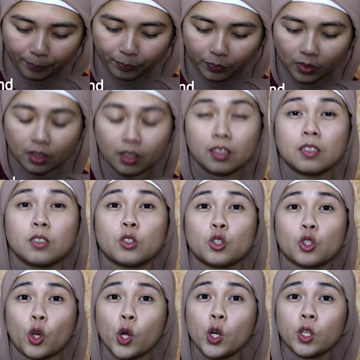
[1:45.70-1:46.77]
this
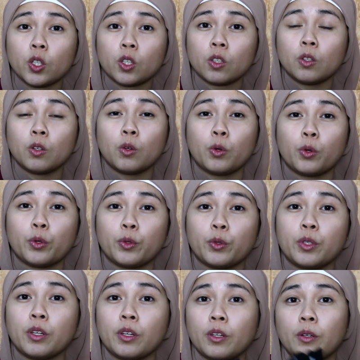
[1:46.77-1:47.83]
sock or
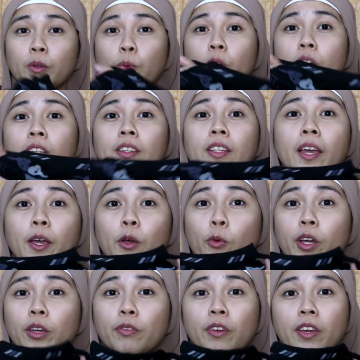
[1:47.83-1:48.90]
the one
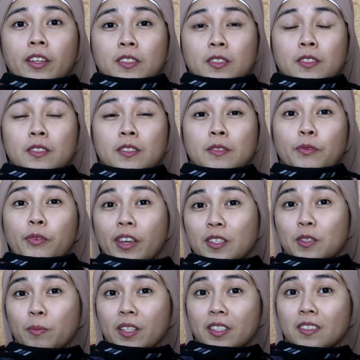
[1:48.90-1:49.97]
DIY
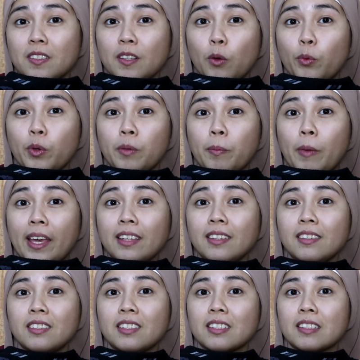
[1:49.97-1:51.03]
face mask that we made
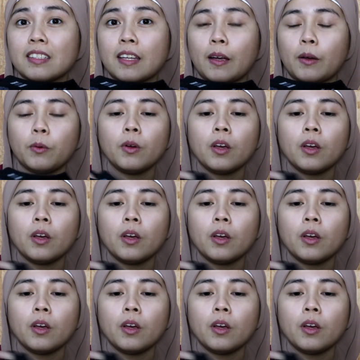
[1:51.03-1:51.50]
just now